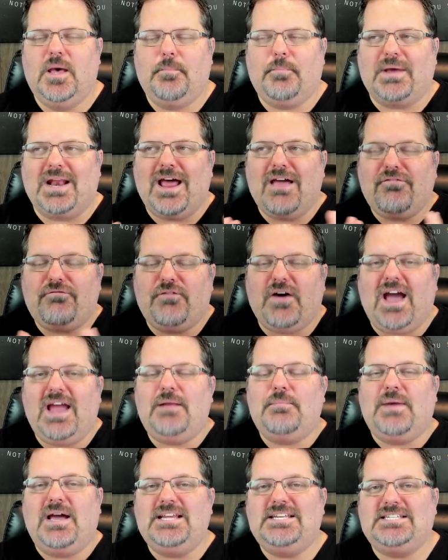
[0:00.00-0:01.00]
but I
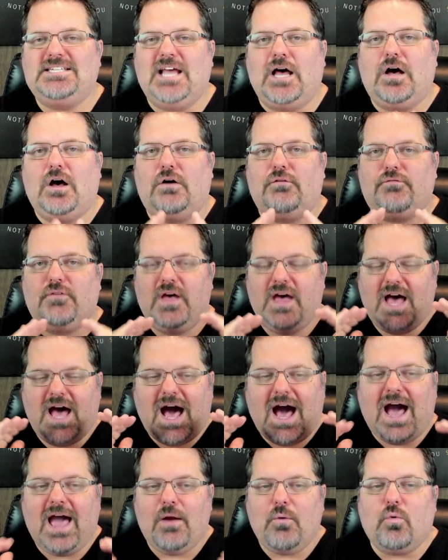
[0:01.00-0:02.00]
find myself,
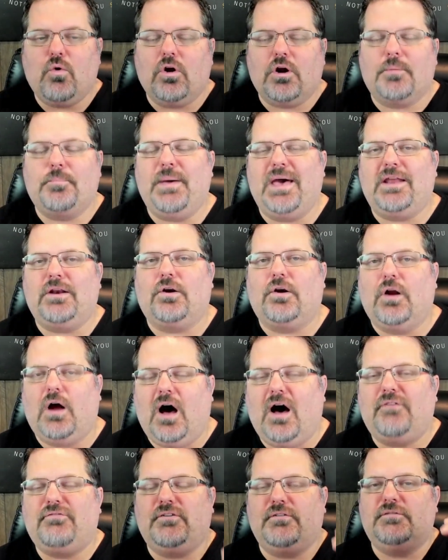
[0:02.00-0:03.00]
I work better
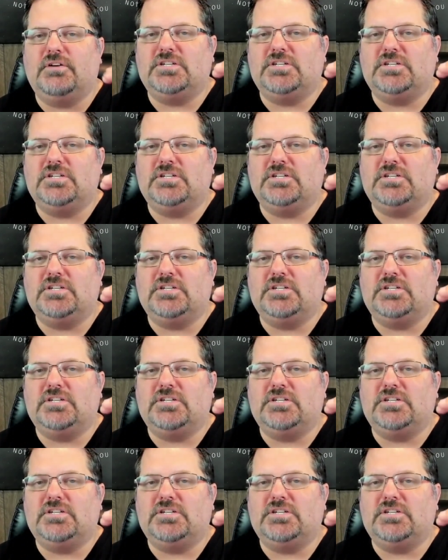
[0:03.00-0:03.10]
off of a